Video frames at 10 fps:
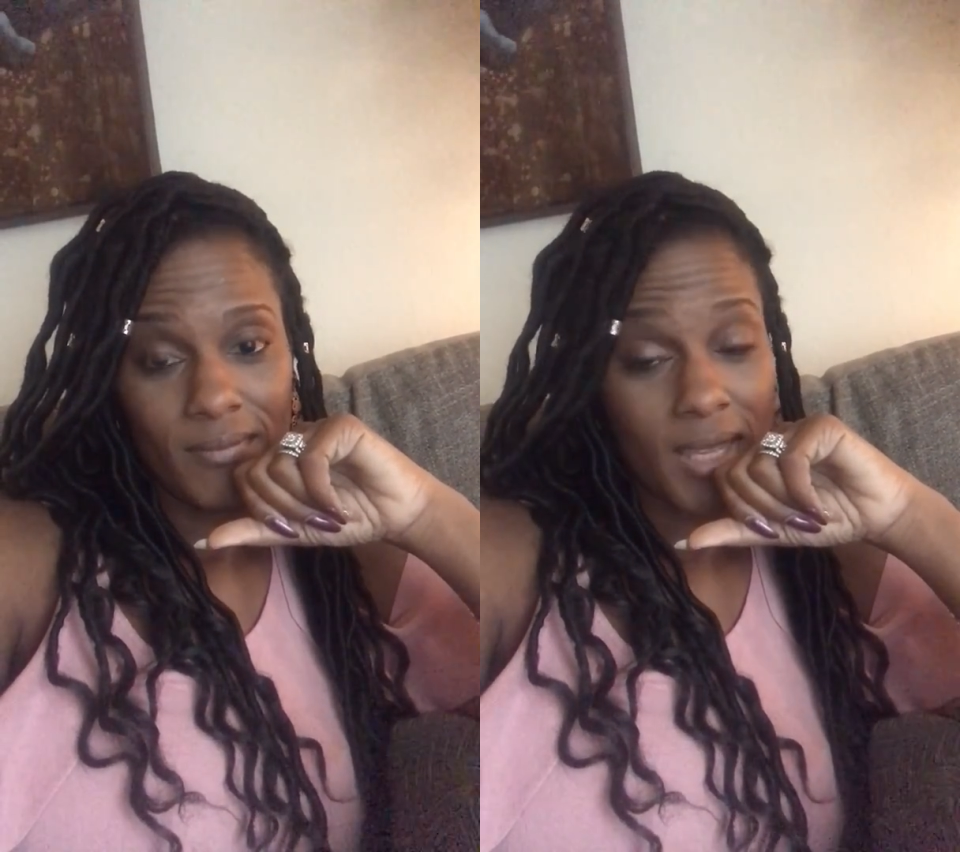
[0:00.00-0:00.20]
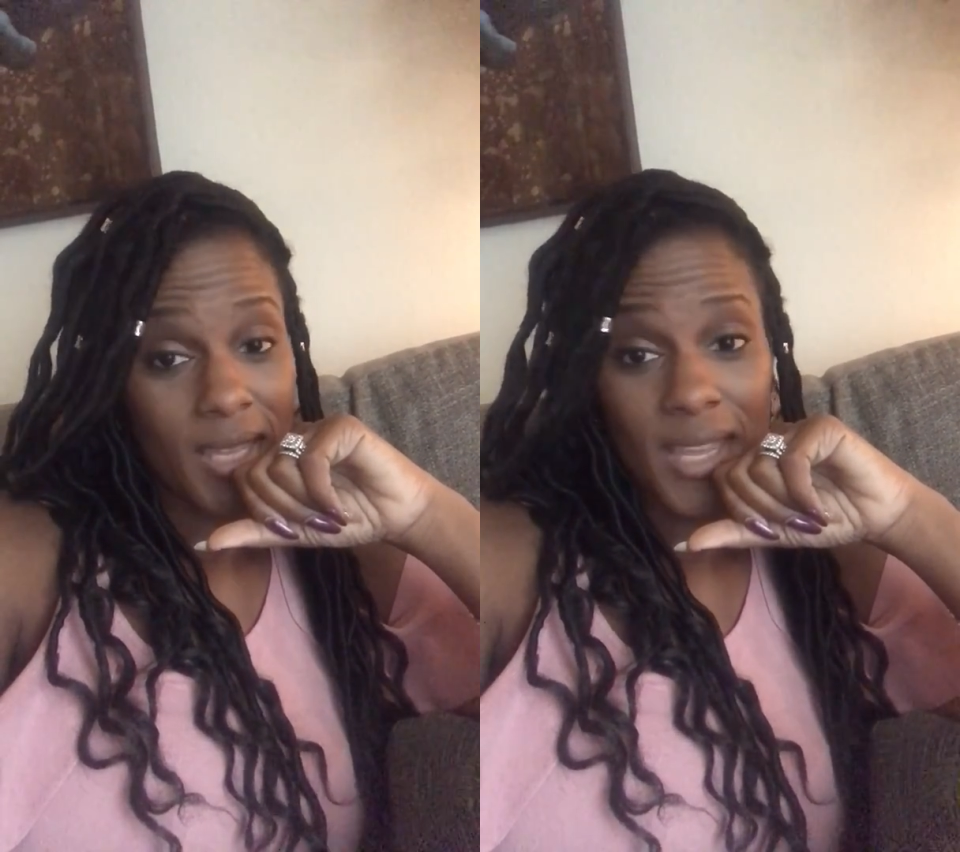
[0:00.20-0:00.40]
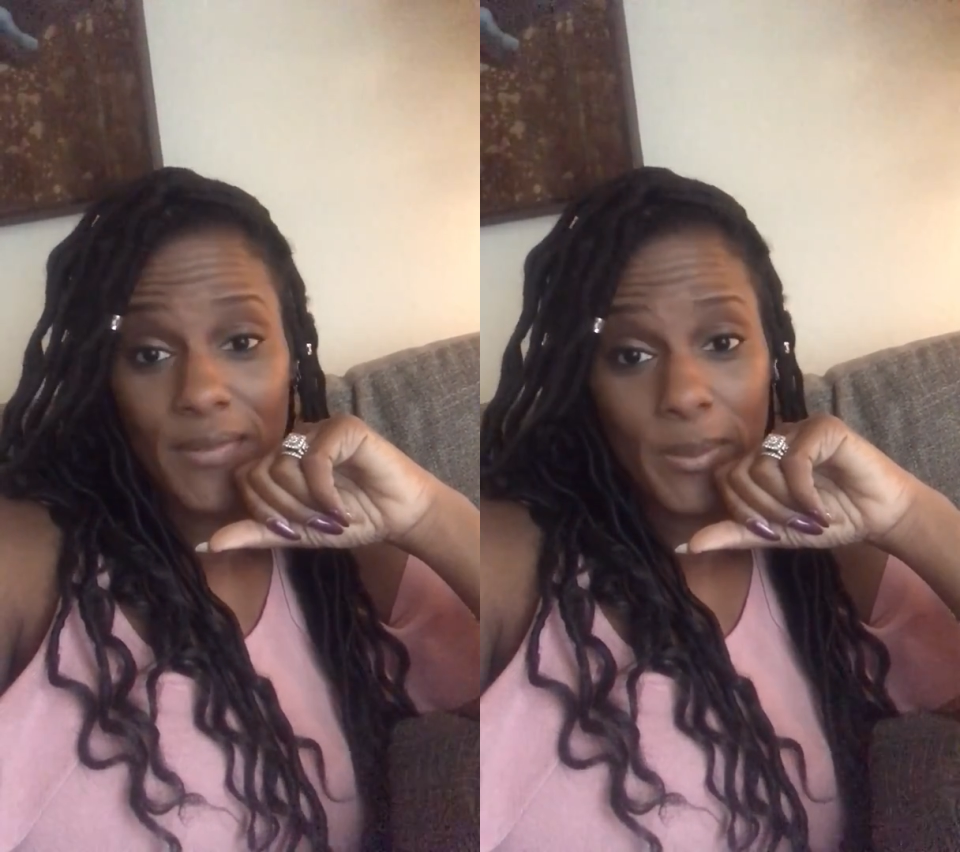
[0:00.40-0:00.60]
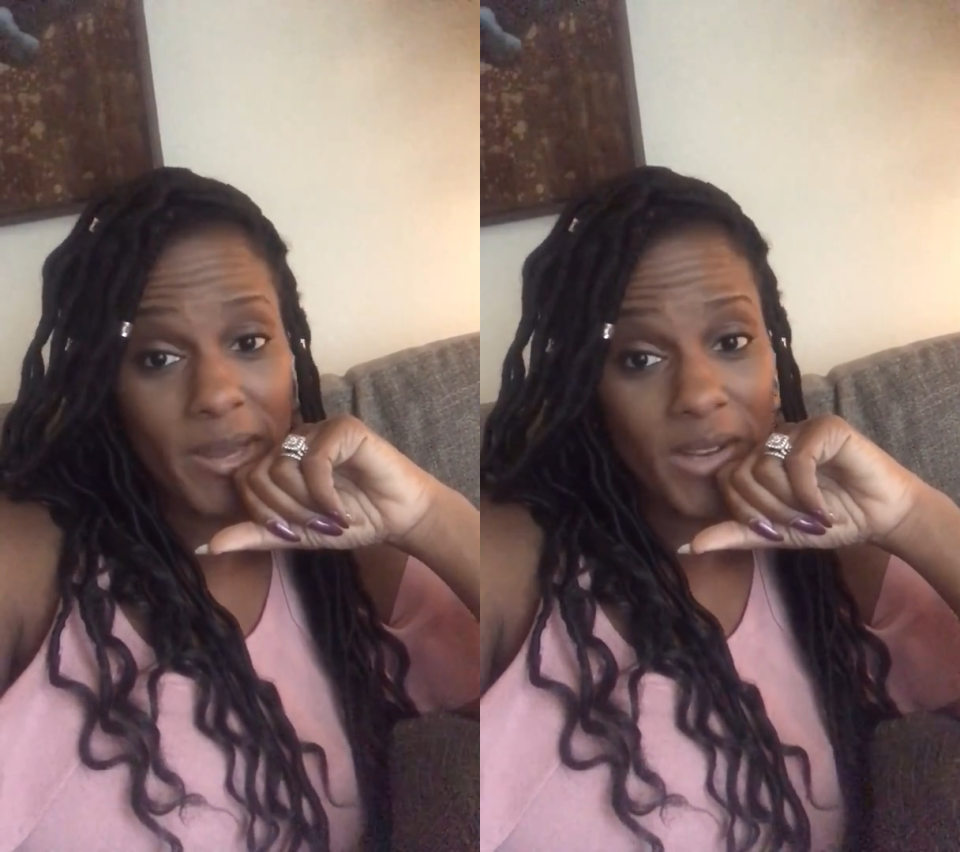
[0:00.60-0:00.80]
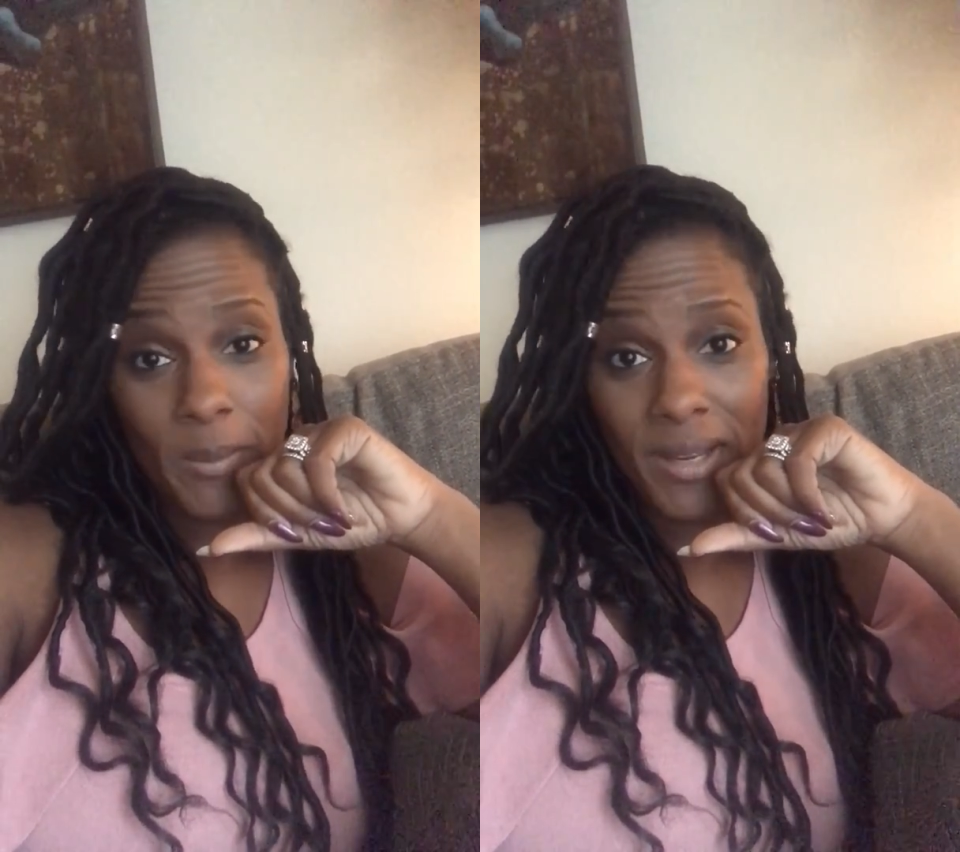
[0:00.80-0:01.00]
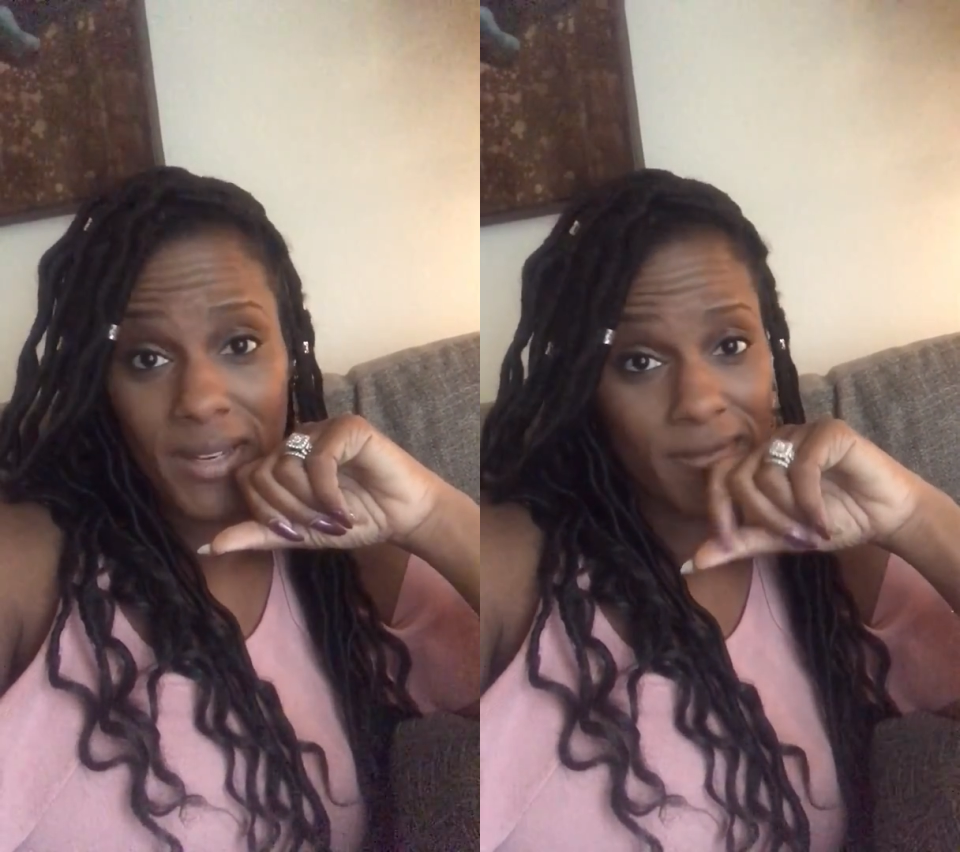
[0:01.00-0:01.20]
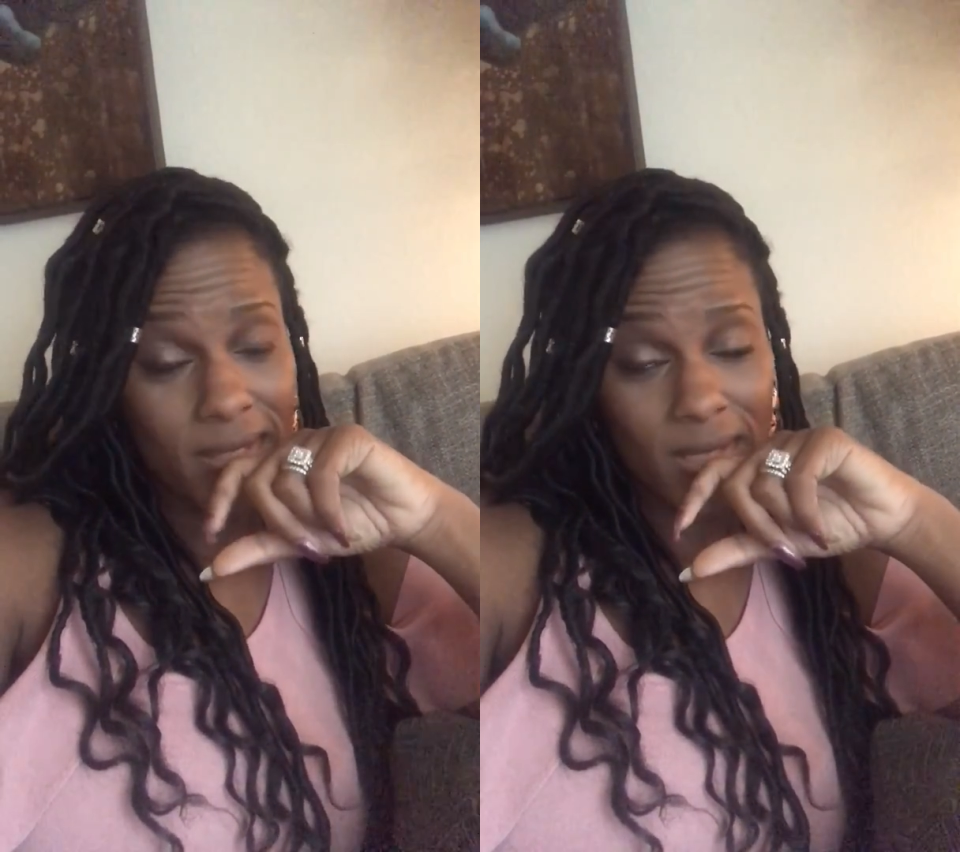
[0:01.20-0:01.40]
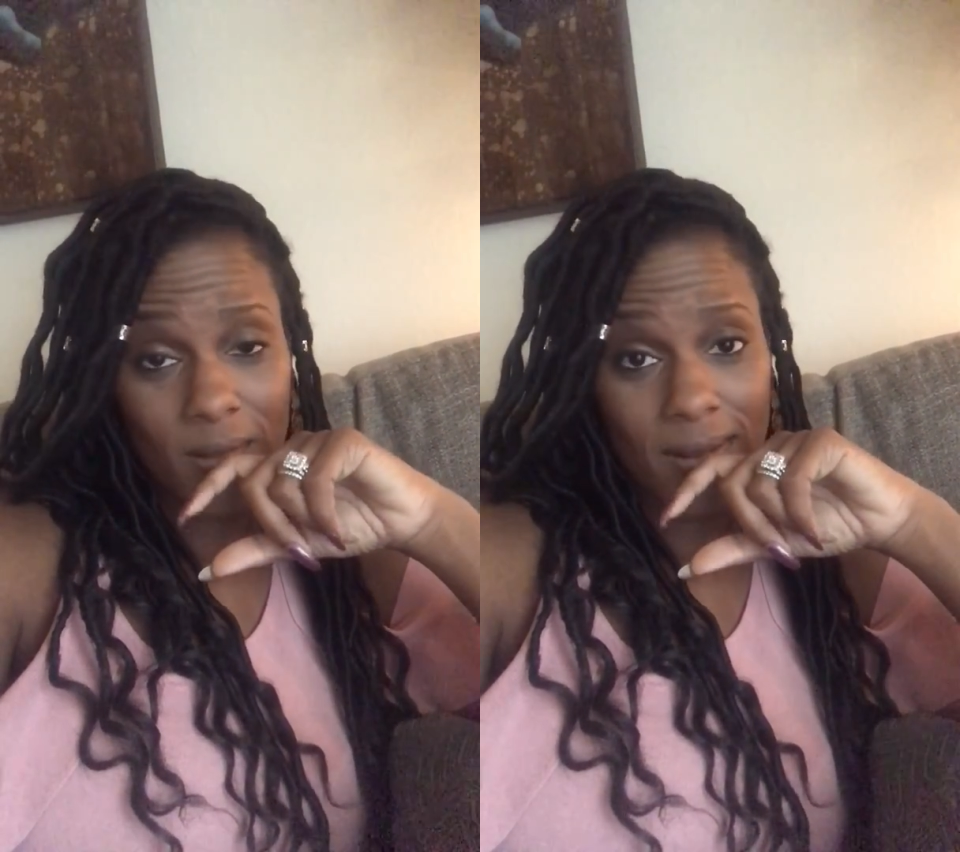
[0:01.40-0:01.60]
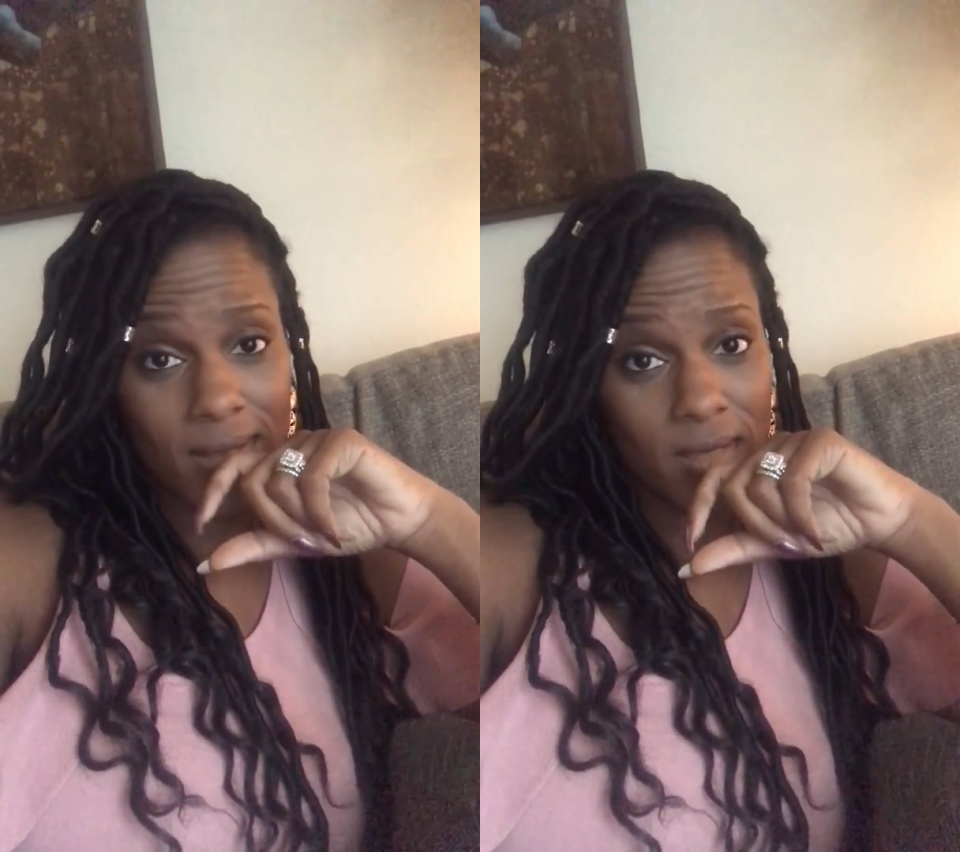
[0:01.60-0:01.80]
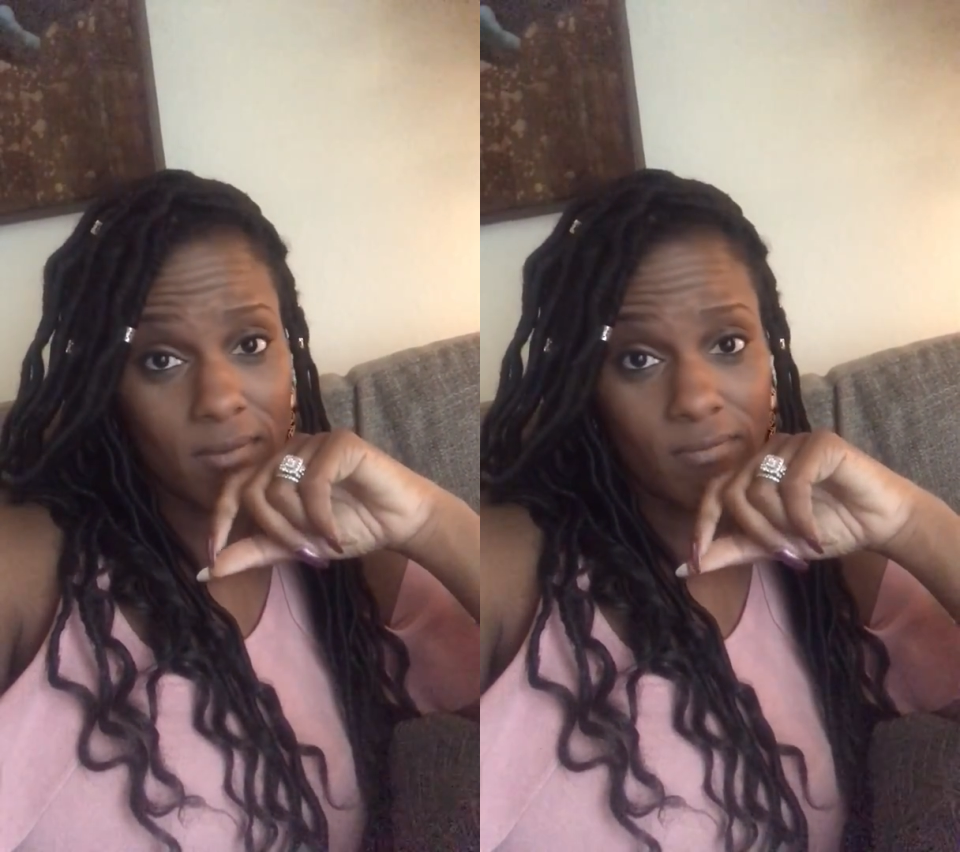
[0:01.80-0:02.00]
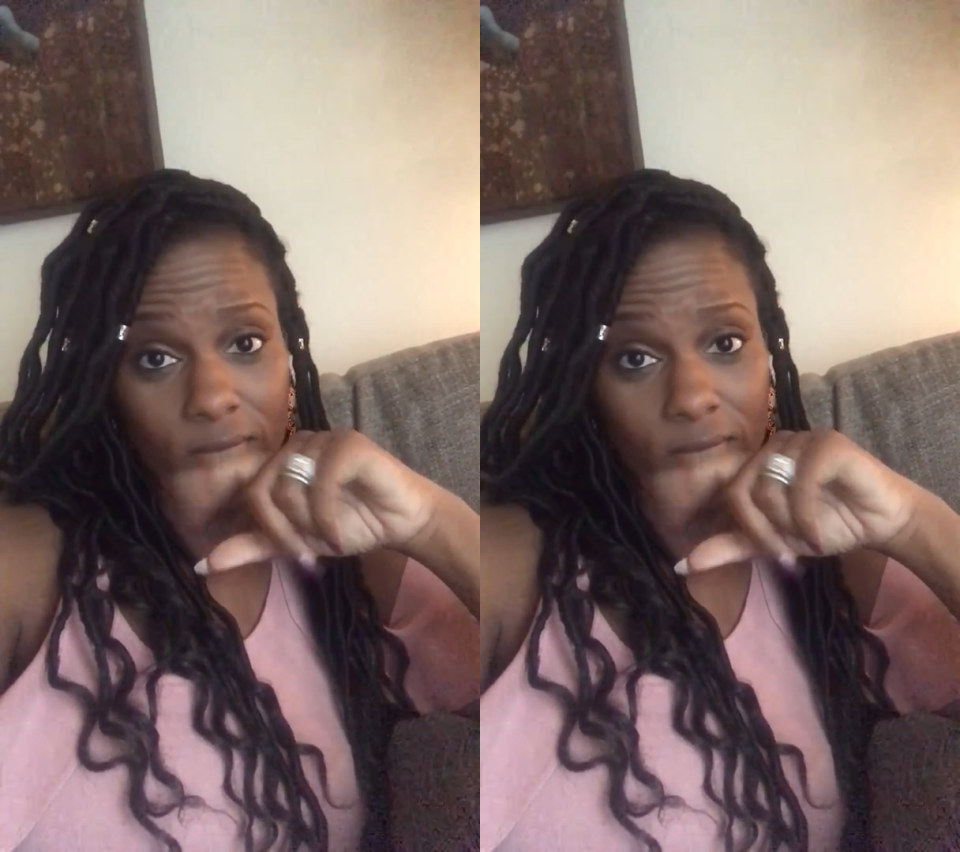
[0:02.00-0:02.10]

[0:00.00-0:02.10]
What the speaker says: I ain't have to pay no money for his grace.